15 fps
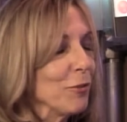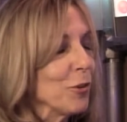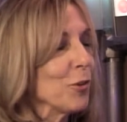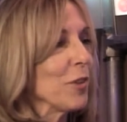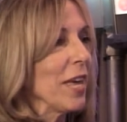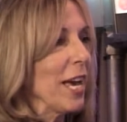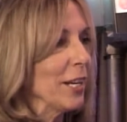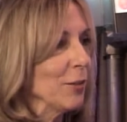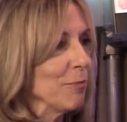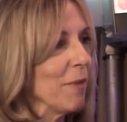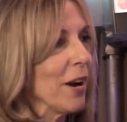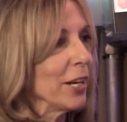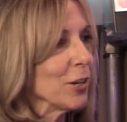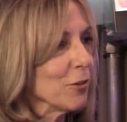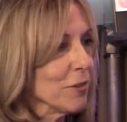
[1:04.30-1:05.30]
before that,
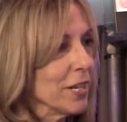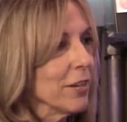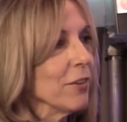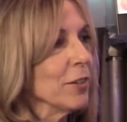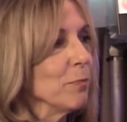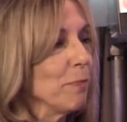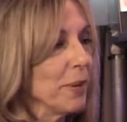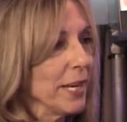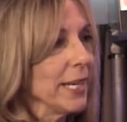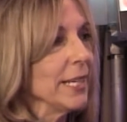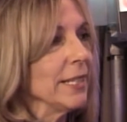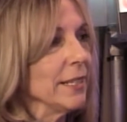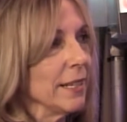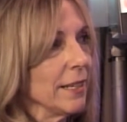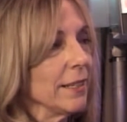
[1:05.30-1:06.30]
my career had
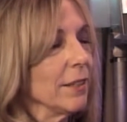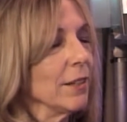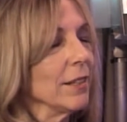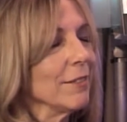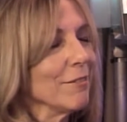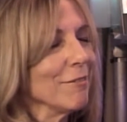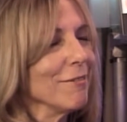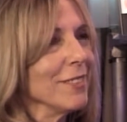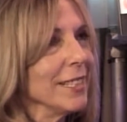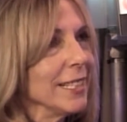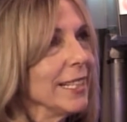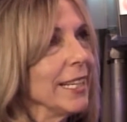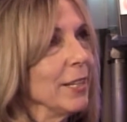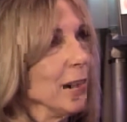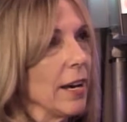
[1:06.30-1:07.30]
been
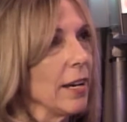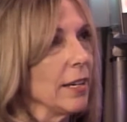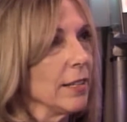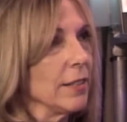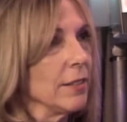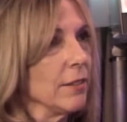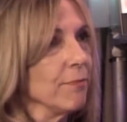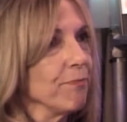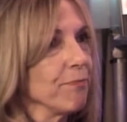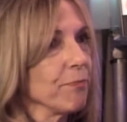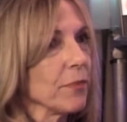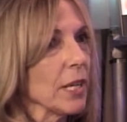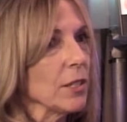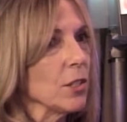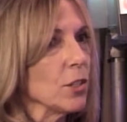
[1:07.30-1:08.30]
really uh,
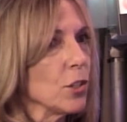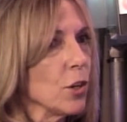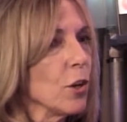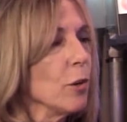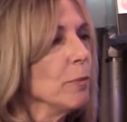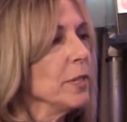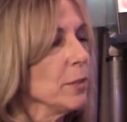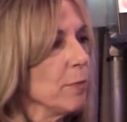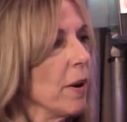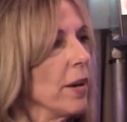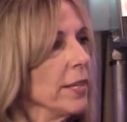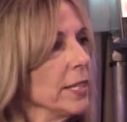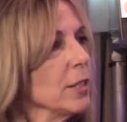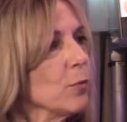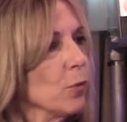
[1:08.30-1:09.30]
determined
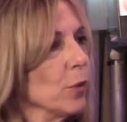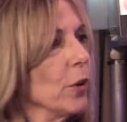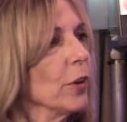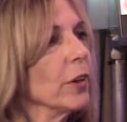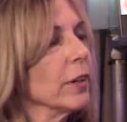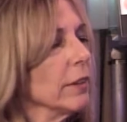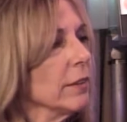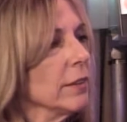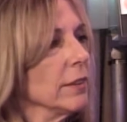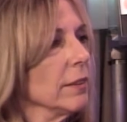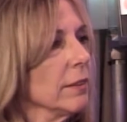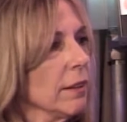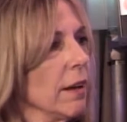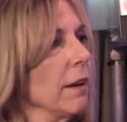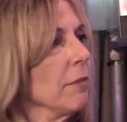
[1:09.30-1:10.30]
by this work
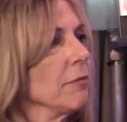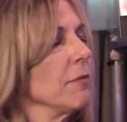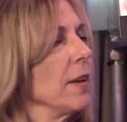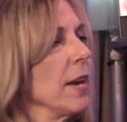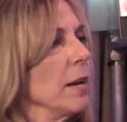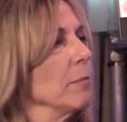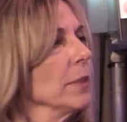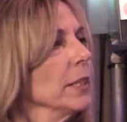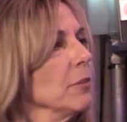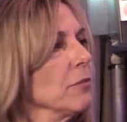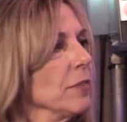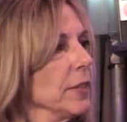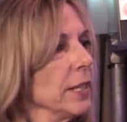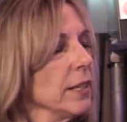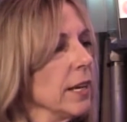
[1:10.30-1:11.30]
mm-hmm. life, family,
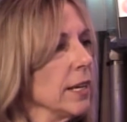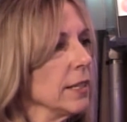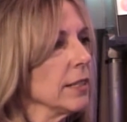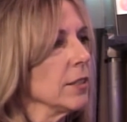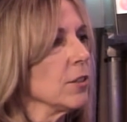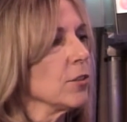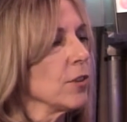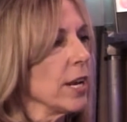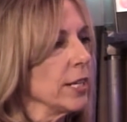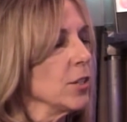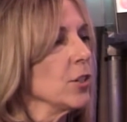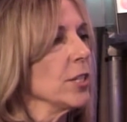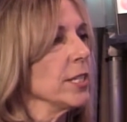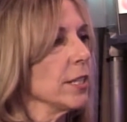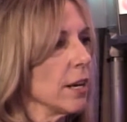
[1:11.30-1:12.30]
fit, and
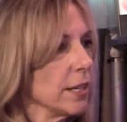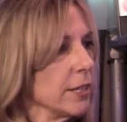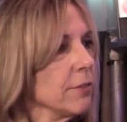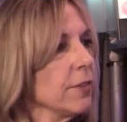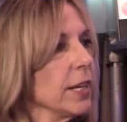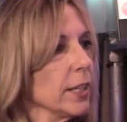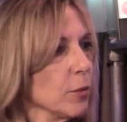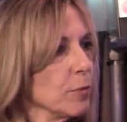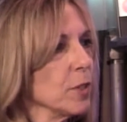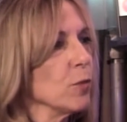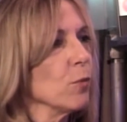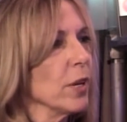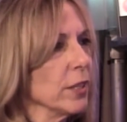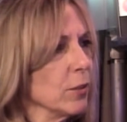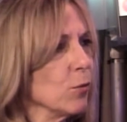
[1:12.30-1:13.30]
strategies are developed
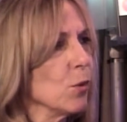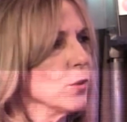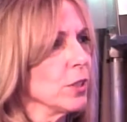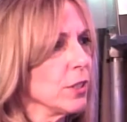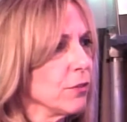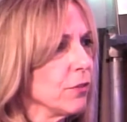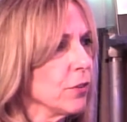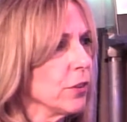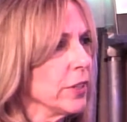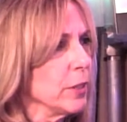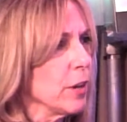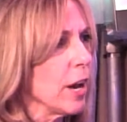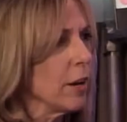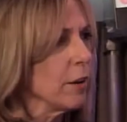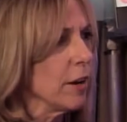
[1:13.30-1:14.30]
and won awards for
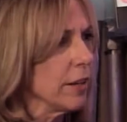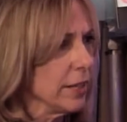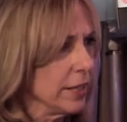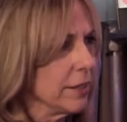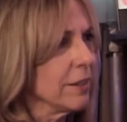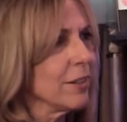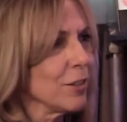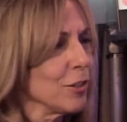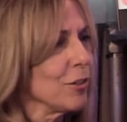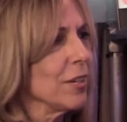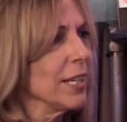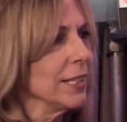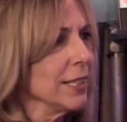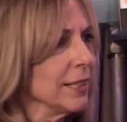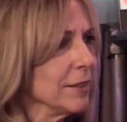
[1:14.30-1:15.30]
in, uh, in
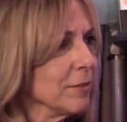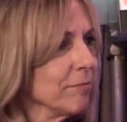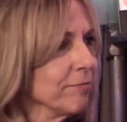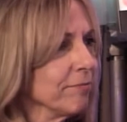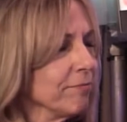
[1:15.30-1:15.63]
Australia.